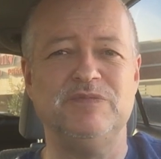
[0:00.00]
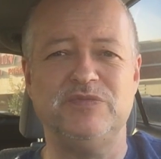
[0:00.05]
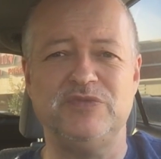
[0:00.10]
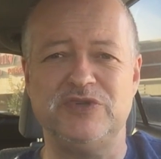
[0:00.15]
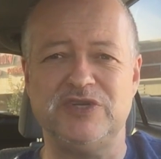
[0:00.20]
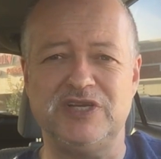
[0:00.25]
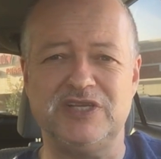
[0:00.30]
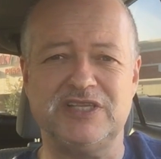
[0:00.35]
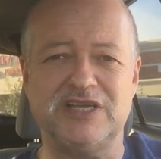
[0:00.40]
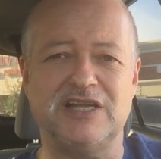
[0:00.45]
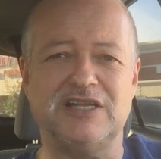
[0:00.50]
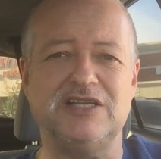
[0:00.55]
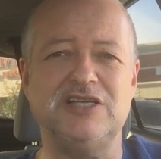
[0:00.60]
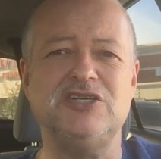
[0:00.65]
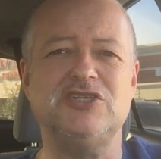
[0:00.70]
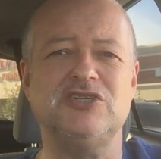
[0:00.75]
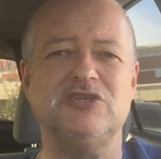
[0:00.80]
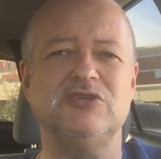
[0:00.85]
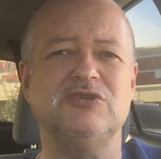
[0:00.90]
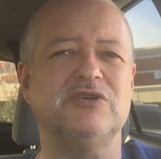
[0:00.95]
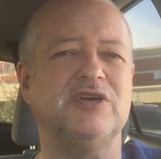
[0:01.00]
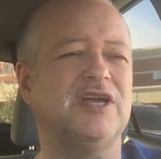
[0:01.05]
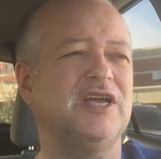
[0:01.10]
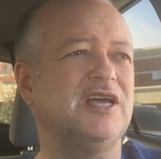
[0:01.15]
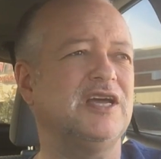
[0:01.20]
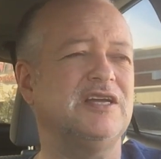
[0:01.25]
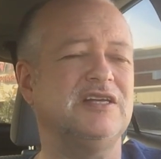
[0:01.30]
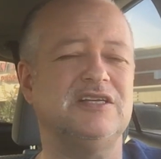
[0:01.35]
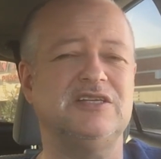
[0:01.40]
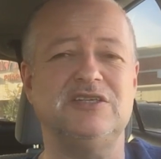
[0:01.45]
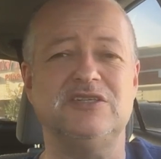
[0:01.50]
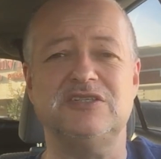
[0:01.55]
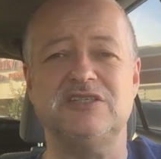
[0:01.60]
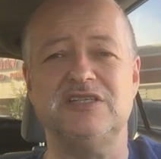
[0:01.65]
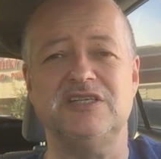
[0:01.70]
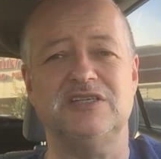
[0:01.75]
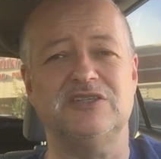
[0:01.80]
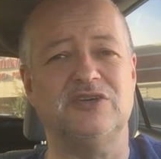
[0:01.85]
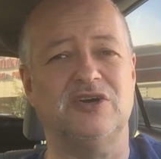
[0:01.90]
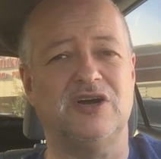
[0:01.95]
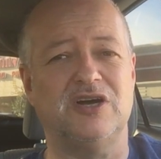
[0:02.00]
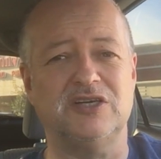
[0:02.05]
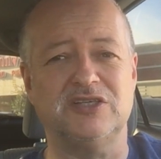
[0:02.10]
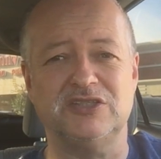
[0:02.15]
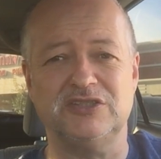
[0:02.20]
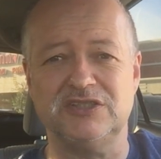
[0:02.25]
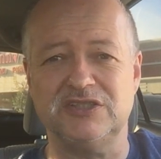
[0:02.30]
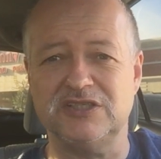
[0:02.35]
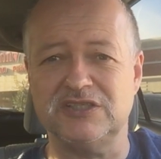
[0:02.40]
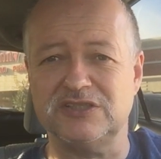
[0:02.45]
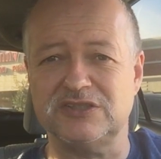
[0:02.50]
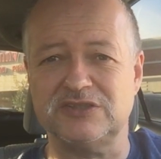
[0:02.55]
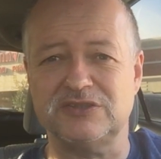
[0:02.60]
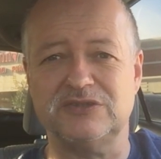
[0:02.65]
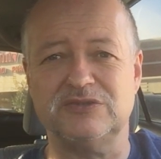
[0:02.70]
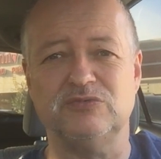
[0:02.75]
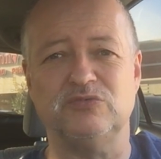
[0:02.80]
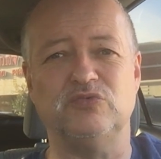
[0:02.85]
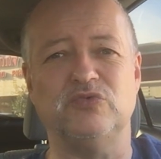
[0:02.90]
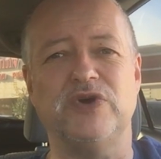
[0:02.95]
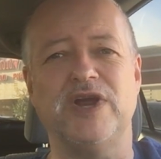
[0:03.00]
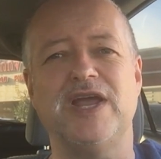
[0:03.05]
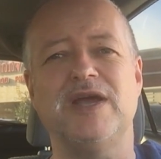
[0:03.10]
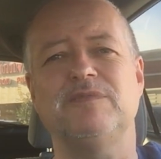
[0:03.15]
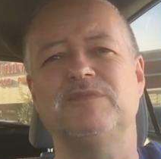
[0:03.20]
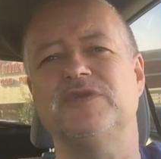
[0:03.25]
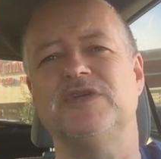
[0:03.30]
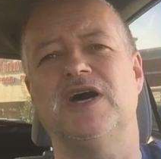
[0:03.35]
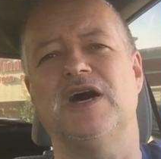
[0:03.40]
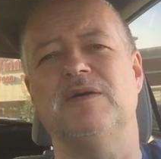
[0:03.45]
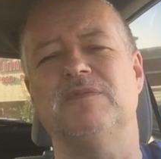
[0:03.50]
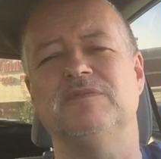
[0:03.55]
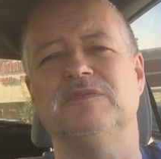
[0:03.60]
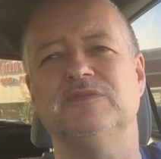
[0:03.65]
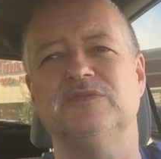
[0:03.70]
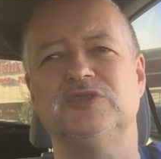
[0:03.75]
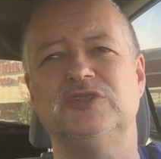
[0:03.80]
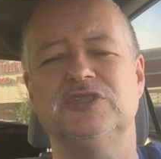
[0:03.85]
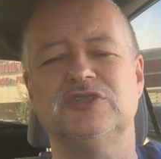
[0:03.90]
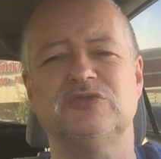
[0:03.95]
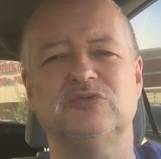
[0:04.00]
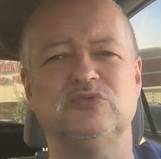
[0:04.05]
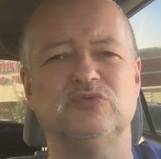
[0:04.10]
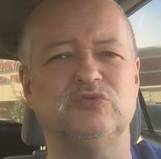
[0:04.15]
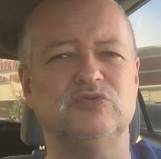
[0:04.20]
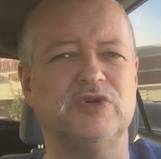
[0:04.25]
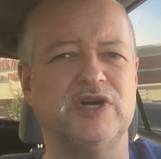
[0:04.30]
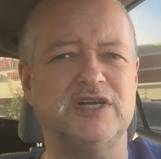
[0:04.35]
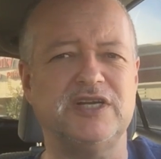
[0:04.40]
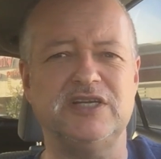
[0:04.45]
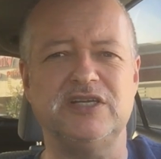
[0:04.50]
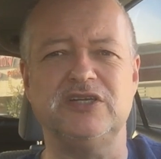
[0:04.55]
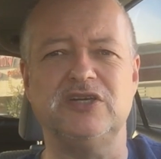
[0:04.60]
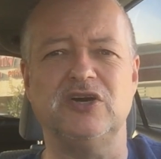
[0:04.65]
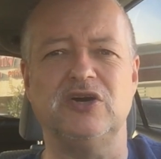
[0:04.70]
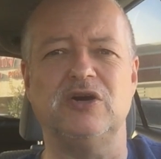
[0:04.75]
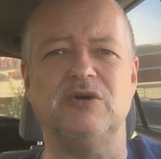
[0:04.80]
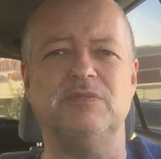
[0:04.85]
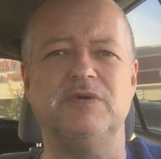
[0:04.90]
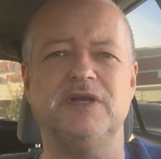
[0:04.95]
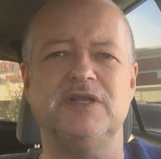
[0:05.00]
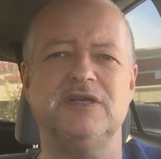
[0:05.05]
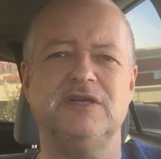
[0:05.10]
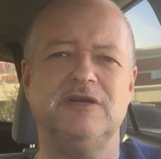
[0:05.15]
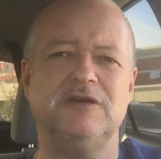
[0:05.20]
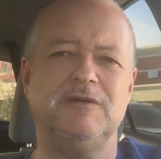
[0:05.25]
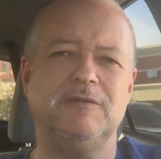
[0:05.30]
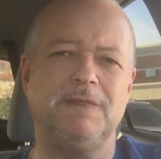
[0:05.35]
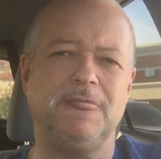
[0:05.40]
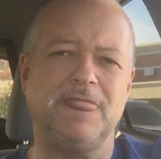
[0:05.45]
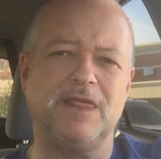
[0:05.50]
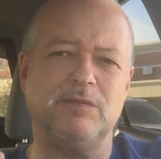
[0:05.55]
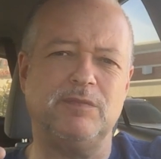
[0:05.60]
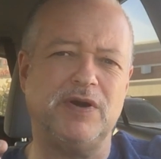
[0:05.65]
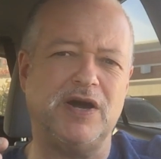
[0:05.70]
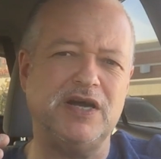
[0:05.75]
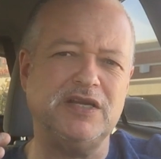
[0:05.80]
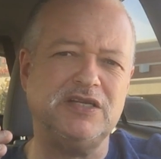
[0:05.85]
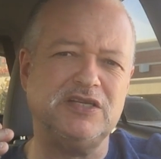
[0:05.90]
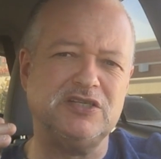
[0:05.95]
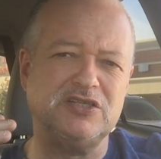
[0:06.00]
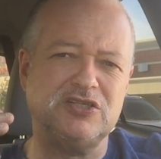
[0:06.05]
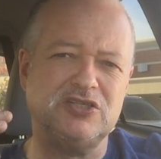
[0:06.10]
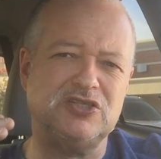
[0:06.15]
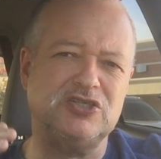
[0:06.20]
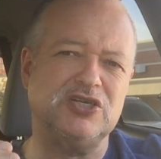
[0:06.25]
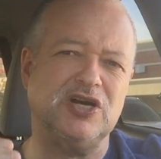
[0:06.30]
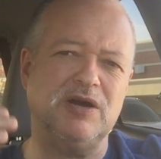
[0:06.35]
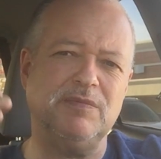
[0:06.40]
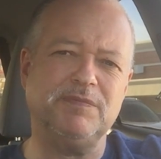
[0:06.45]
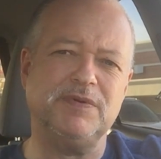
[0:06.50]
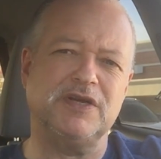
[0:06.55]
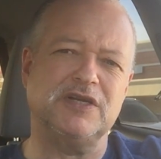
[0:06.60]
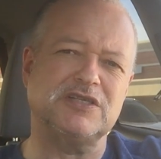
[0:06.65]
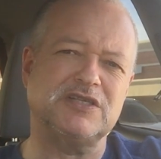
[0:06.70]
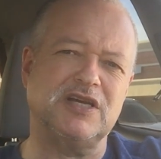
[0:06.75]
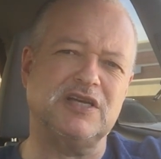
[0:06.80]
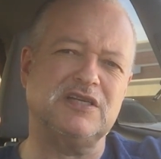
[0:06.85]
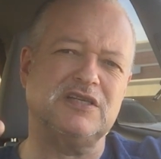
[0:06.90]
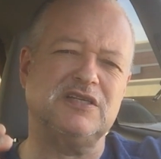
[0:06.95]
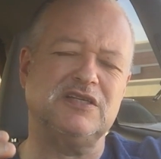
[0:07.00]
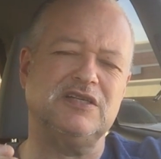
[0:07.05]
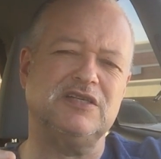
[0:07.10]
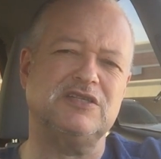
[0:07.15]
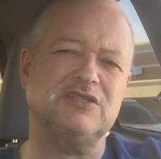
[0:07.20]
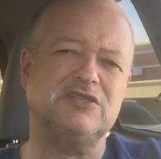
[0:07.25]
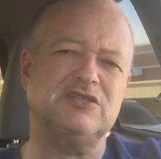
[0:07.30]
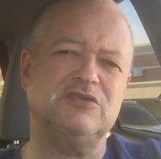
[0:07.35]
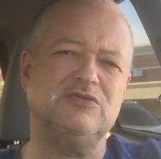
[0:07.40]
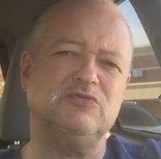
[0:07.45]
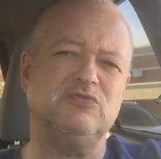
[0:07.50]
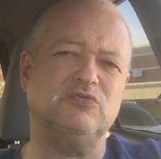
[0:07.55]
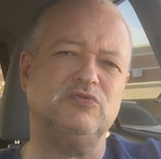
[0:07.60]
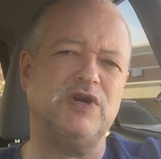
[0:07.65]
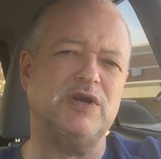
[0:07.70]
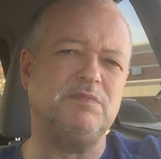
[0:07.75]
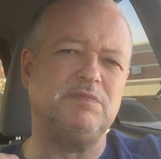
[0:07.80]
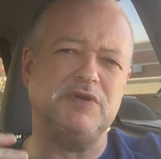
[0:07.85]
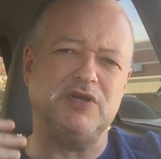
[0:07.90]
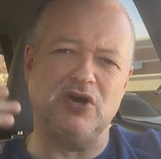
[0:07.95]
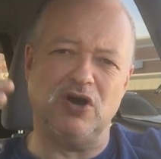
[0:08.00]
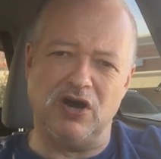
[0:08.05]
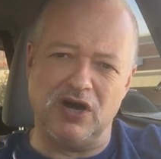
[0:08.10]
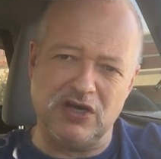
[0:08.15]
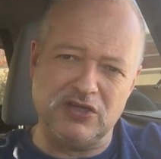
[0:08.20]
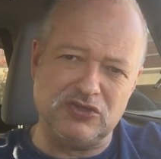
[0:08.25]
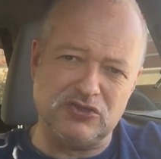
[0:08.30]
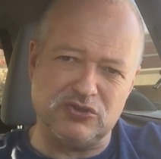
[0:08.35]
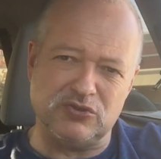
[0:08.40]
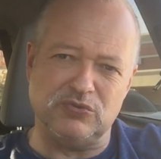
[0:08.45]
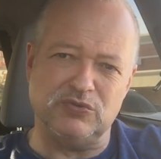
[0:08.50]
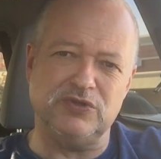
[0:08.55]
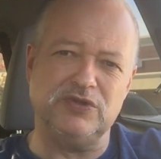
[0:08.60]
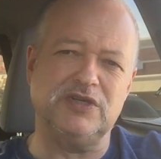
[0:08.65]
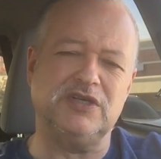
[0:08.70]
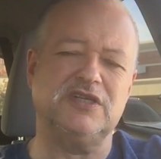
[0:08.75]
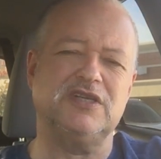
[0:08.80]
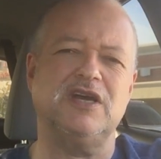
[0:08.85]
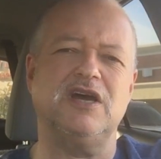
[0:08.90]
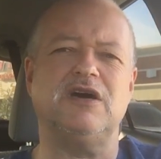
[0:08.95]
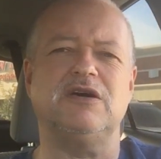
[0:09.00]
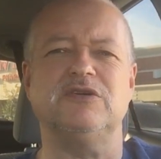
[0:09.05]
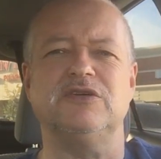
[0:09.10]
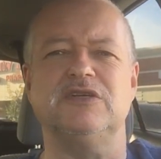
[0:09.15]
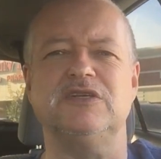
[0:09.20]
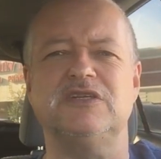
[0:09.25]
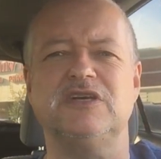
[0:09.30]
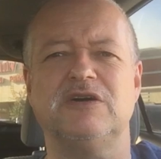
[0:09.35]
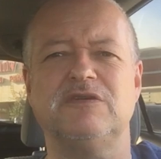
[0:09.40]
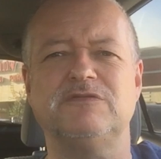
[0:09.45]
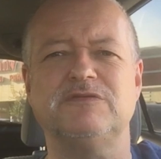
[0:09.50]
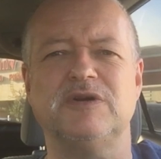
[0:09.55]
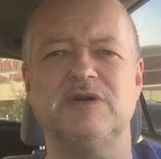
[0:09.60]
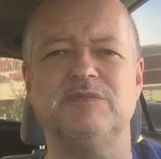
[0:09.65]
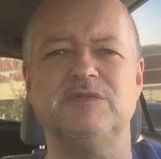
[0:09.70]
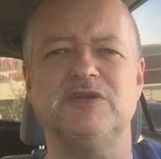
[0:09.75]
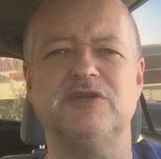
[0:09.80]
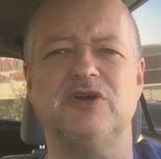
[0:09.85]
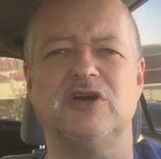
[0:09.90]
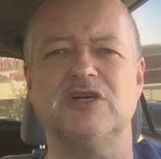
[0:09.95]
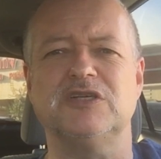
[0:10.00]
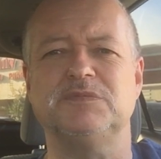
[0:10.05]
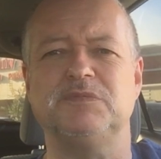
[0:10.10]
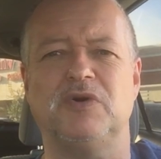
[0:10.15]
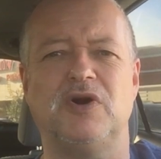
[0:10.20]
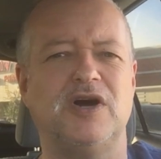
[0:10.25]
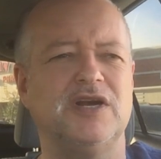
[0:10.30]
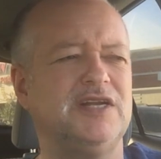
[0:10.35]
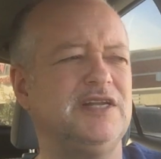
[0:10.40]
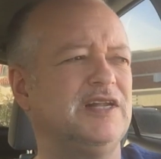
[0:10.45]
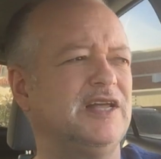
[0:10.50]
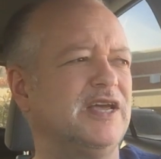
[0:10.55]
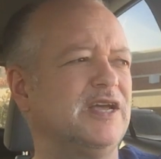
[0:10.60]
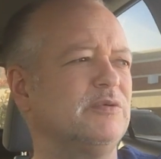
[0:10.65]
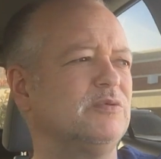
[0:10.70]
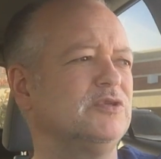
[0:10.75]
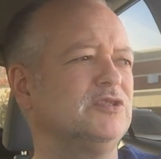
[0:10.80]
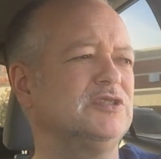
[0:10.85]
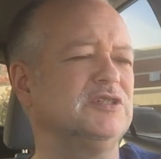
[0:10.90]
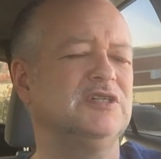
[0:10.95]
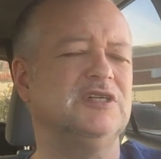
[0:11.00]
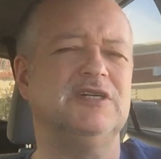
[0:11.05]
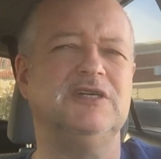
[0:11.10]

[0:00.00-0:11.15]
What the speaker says: you get that leash in your hand and you see the dog is just ramped up, just ready to go, but the mind is jumping. It's like it's right beyond you. You can tell from the dog's body language,